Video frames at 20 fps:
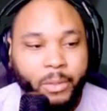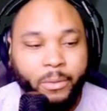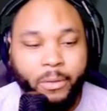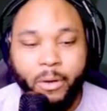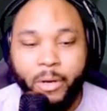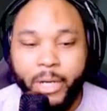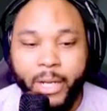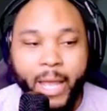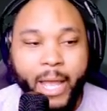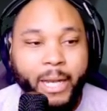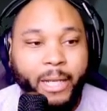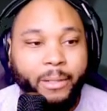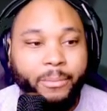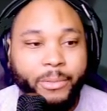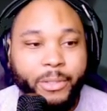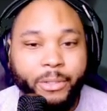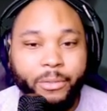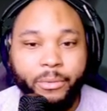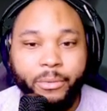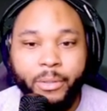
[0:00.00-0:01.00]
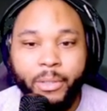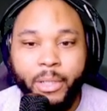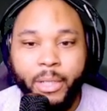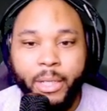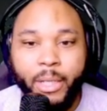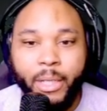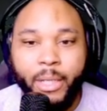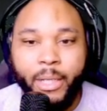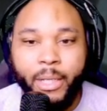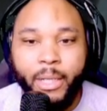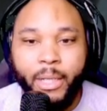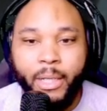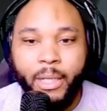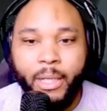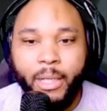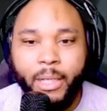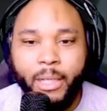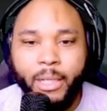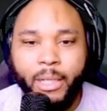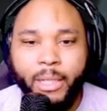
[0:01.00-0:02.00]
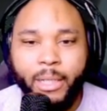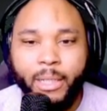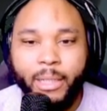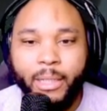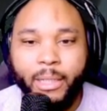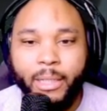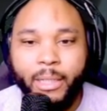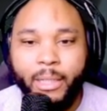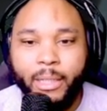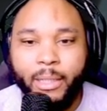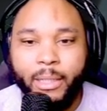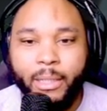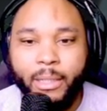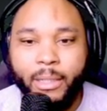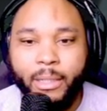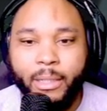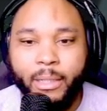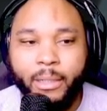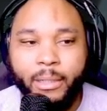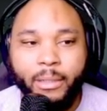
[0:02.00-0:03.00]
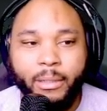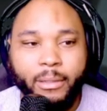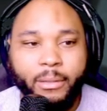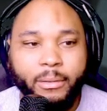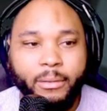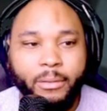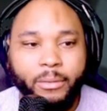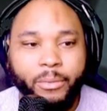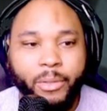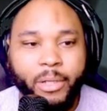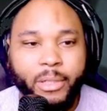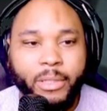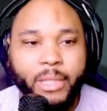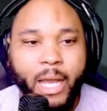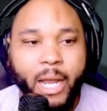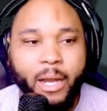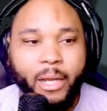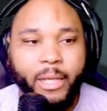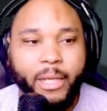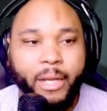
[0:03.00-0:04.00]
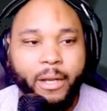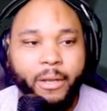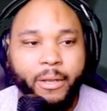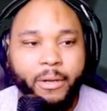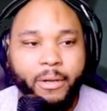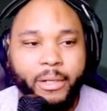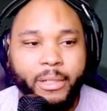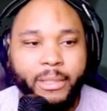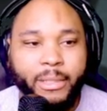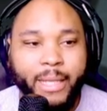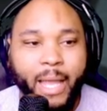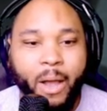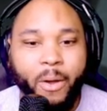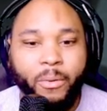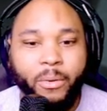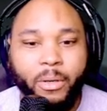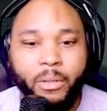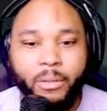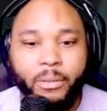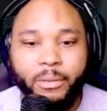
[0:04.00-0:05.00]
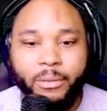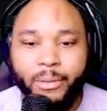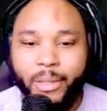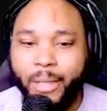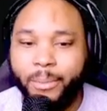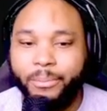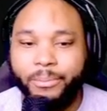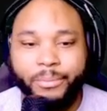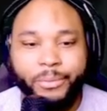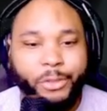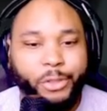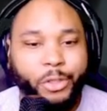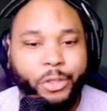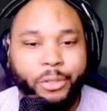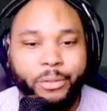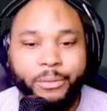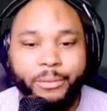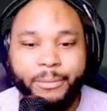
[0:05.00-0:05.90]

Already had him too. Uh, rear tire carrier and sour. Yep, sure.